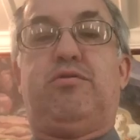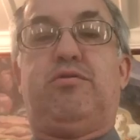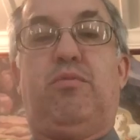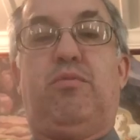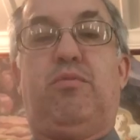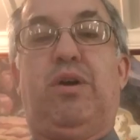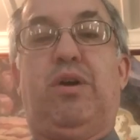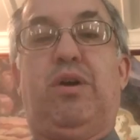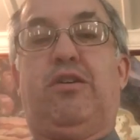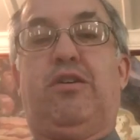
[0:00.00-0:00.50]
when
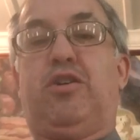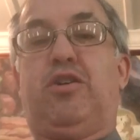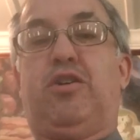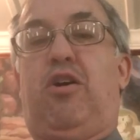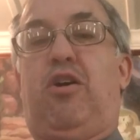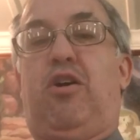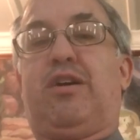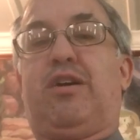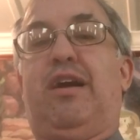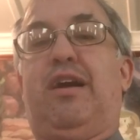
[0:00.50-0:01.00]
we are
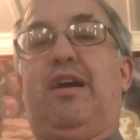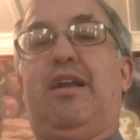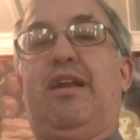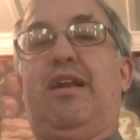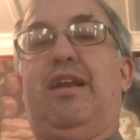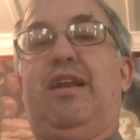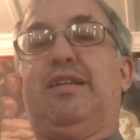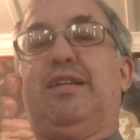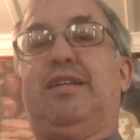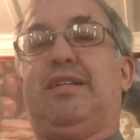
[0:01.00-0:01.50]
talking in
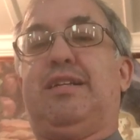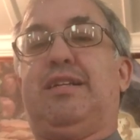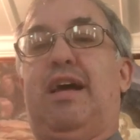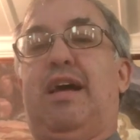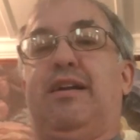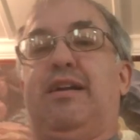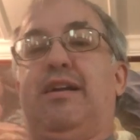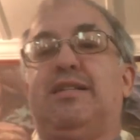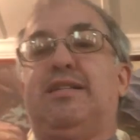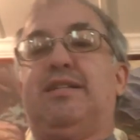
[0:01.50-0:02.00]
this
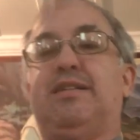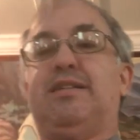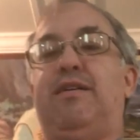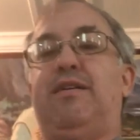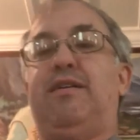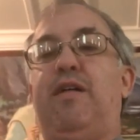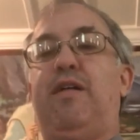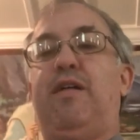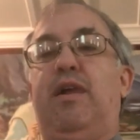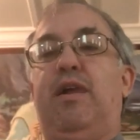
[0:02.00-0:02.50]
sense.
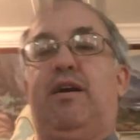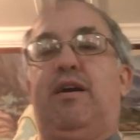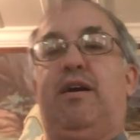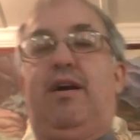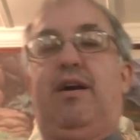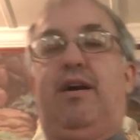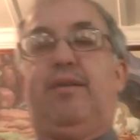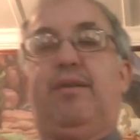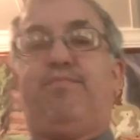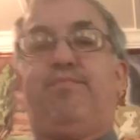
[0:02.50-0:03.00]

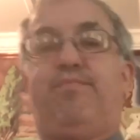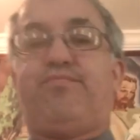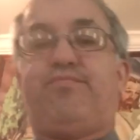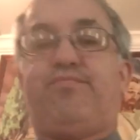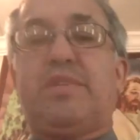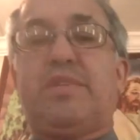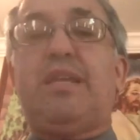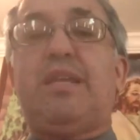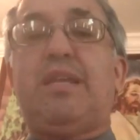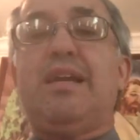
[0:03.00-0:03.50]
Um,
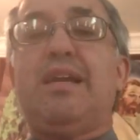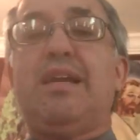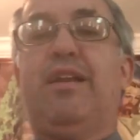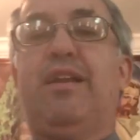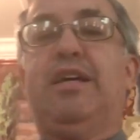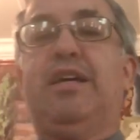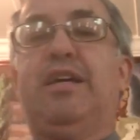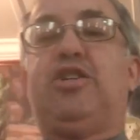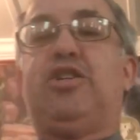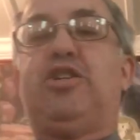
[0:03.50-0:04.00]
in
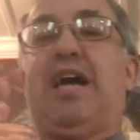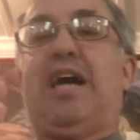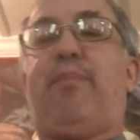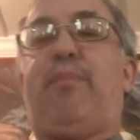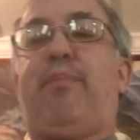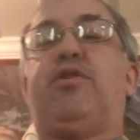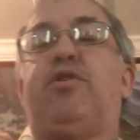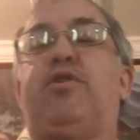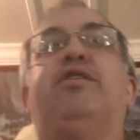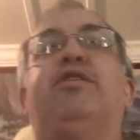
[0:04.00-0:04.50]
this
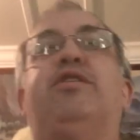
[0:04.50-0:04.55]
chapter,